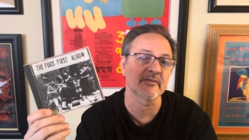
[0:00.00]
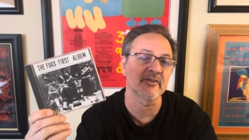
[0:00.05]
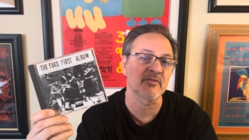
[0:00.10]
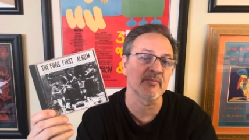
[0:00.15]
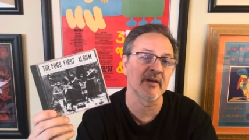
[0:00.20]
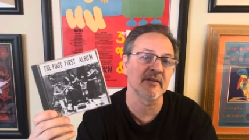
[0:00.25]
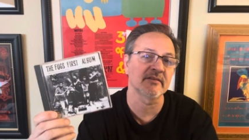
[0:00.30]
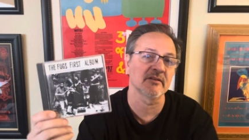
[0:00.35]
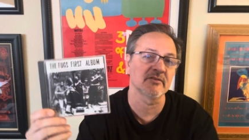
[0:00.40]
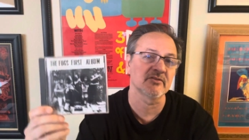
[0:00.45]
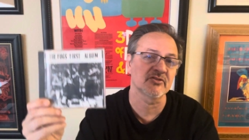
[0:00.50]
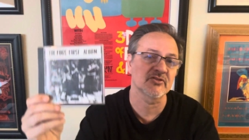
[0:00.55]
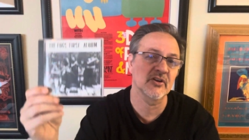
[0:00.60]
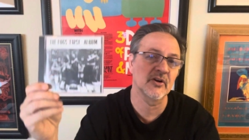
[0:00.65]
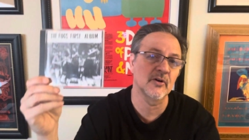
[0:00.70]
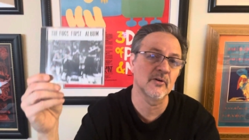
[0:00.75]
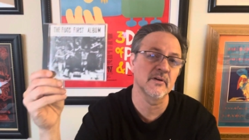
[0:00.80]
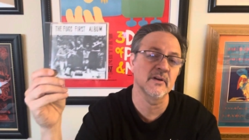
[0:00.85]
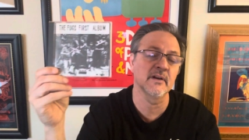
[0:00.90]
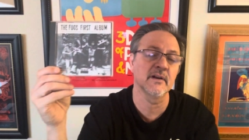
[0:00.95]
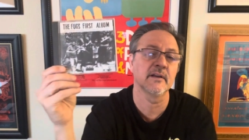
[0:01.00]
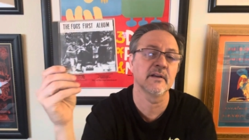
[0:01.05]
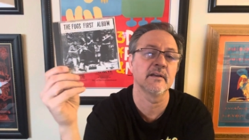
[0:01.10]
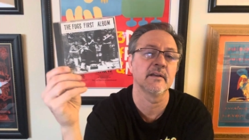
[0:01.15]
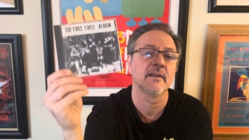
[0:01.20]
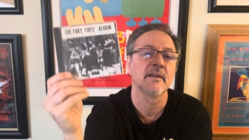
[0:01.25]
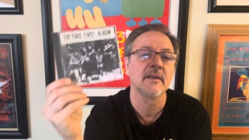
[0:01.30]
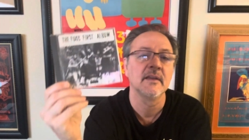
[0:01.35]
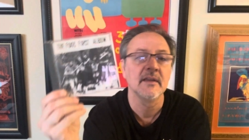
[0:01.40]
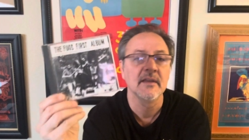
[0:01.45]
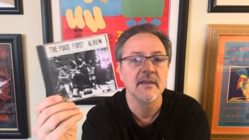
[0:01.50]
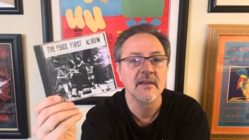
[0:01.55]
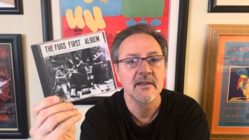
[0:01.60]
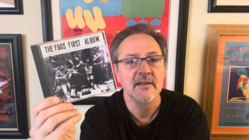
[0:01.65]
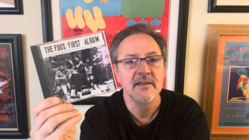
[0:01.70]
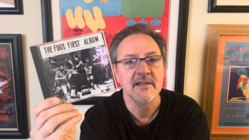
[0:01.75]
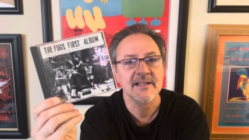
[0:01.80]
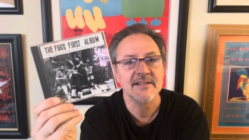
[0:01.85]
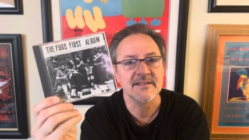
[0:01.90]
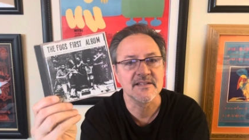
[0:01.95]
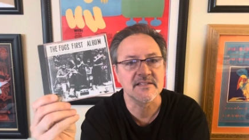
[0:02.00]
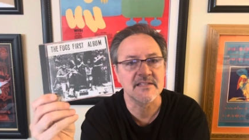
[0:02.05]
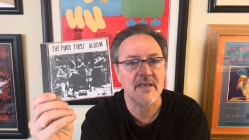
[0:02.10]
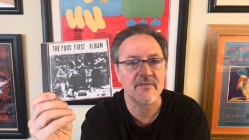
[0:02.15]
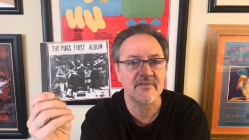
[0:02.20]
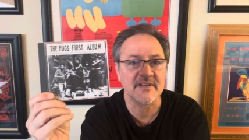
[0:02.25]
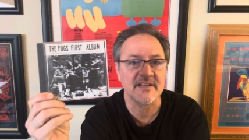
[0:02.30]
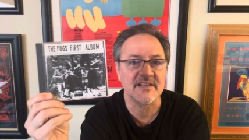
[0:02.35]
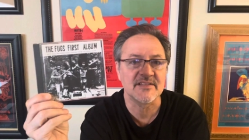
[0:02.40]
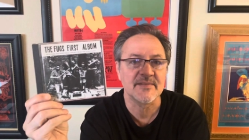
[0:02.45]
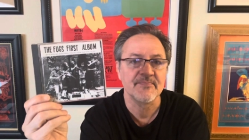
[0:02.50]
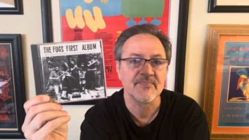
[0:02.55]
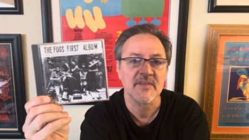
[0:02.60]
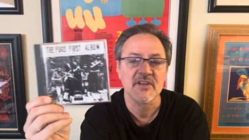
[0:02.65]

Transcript: Demento show in the 70s.